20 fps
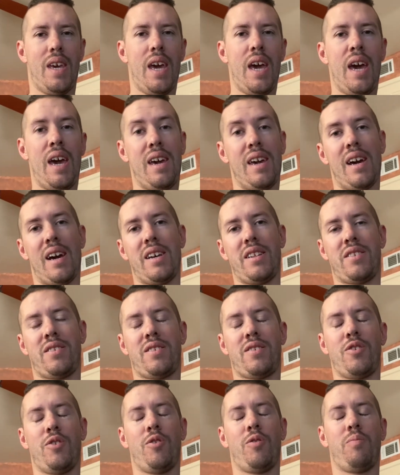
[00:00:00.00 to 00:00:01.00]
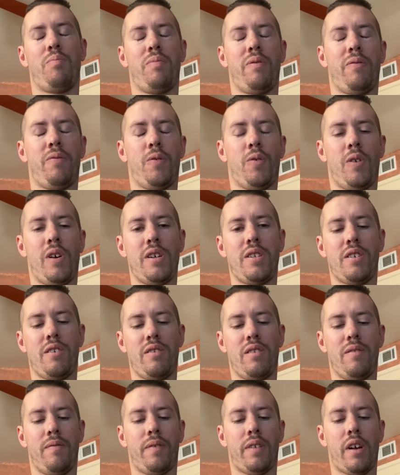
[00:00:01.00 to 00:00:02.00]
Hey guys, so before I
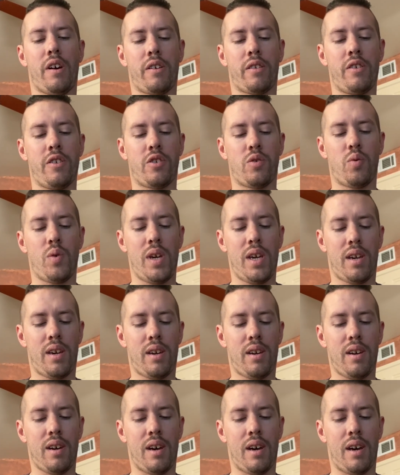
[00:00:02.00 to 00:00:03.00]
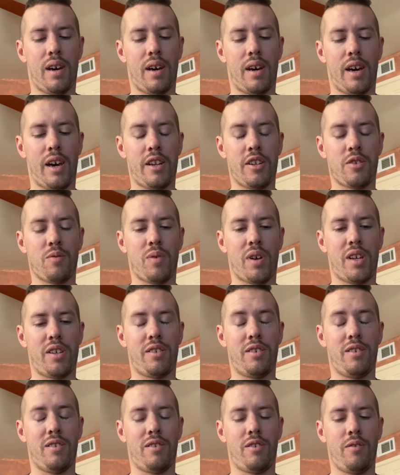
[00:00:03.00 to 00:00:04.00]
start the vlog this week, I just wanted
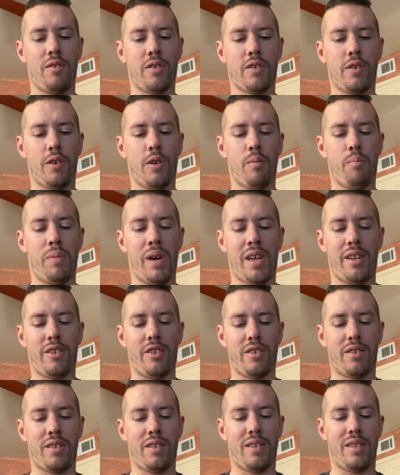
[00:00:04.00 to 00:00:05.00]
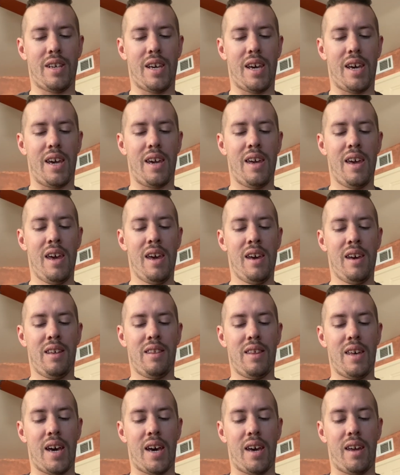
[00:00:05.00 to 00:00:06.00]
to do this little bit just to say
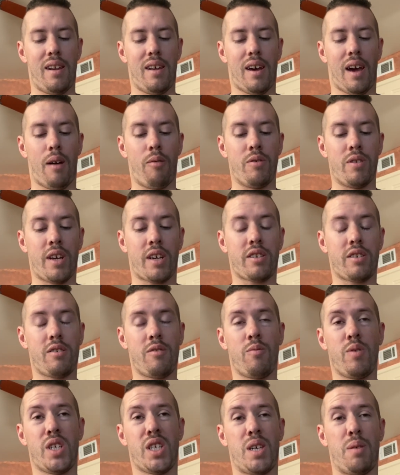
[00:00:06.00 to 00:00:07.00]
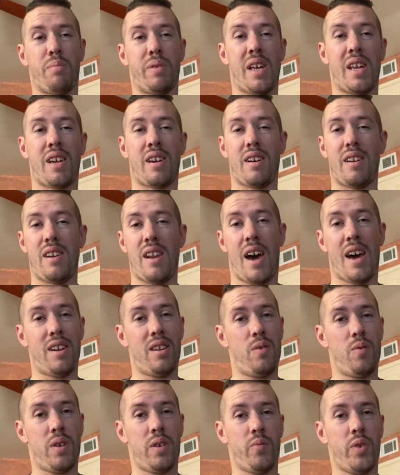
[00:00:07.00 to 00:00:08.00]
that I was actually originally planning on not
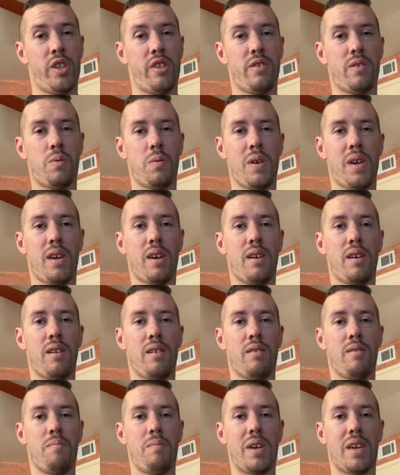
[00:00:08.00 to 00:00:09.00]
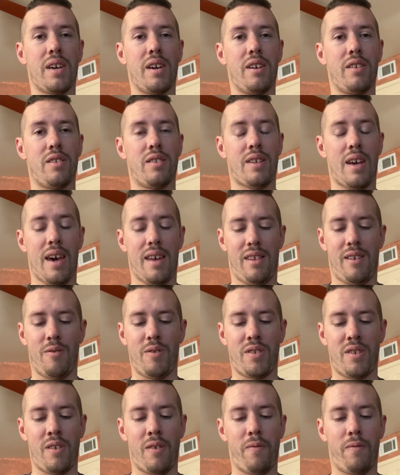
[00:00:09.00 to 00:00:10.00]
doing one this week because there
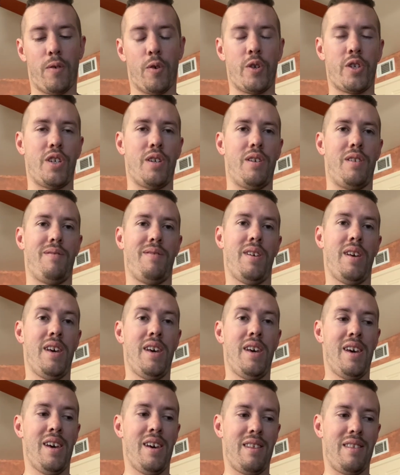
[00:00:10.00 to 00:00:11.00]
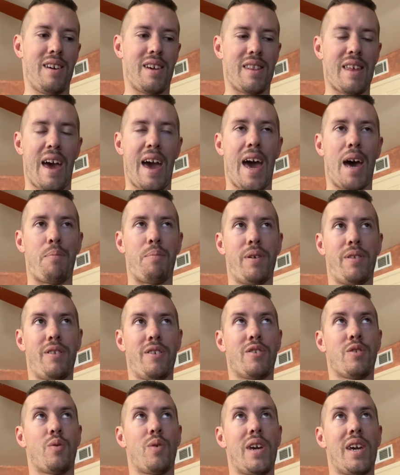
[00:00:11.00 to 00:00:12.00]
was an unfortunate thing that happened
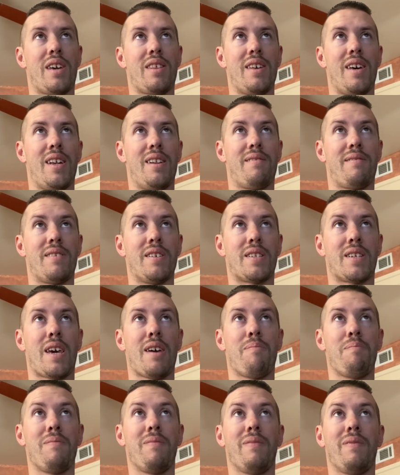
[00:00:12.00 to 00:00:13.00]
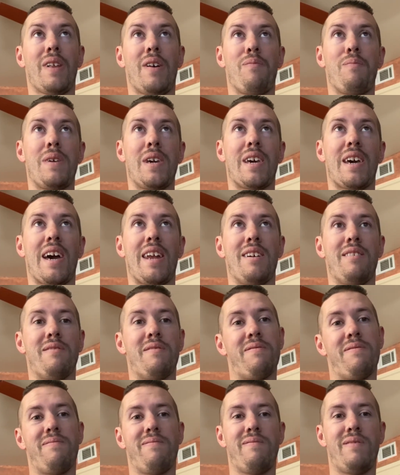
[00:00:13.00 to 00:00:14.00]
this week that just kept left me kind
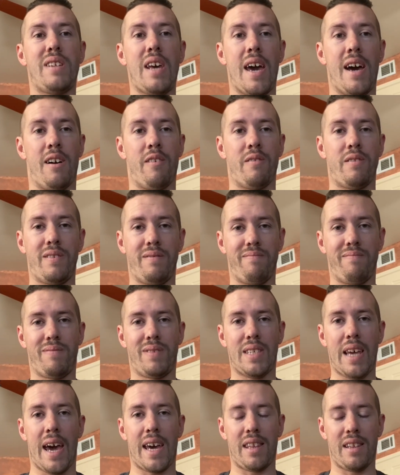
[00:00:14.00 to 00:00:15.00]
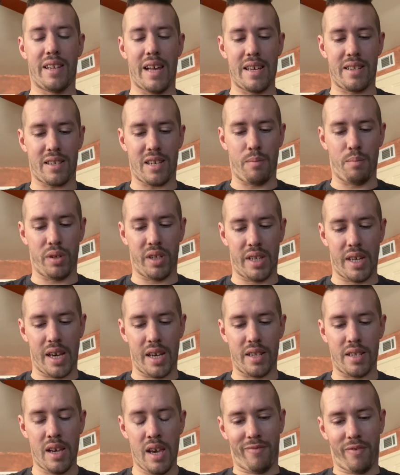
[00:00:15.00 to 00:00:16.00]
of down and sad the last couple
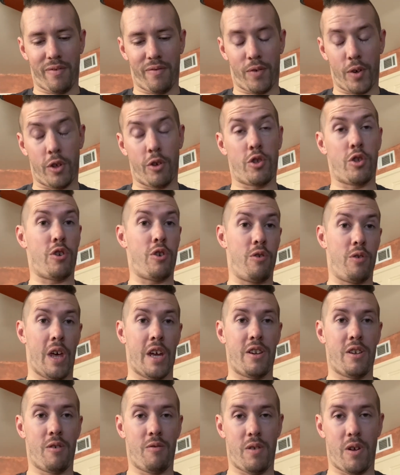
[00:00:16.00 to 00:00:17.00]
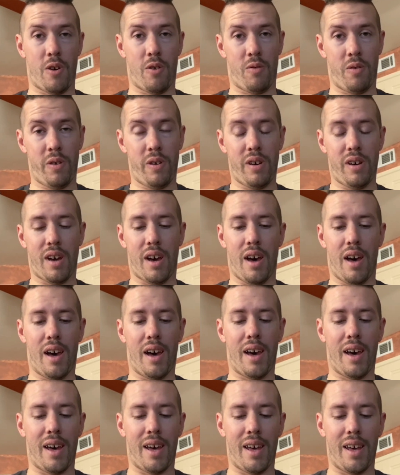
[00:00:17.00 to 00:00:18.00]
days. For those of you that don't know,
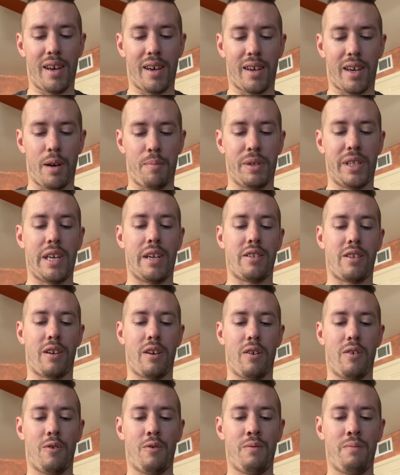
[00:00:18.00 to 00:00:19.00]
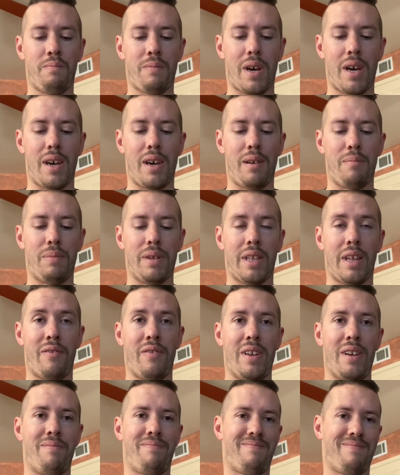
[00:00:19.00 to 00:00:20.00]
a couple days ago, my
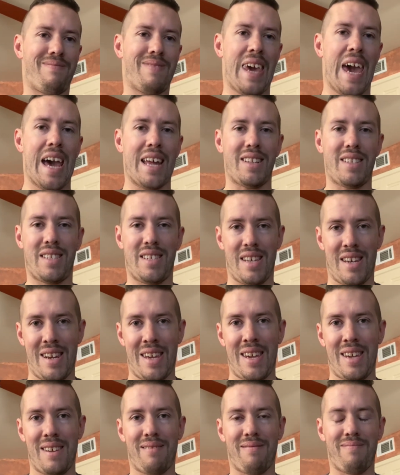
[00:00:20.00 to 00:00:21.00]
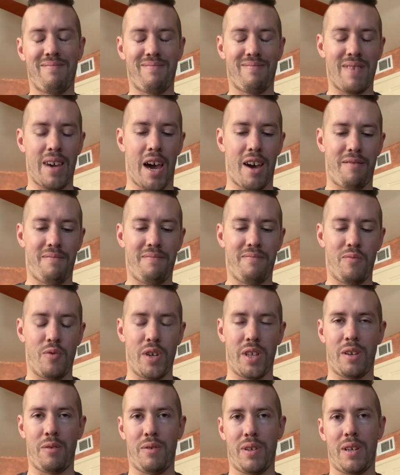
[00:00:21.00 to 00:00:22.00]
beloved cat Sydney got
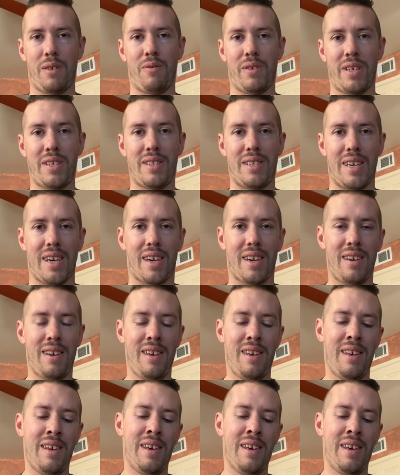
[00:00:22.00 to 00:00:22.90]
really, really, really sick.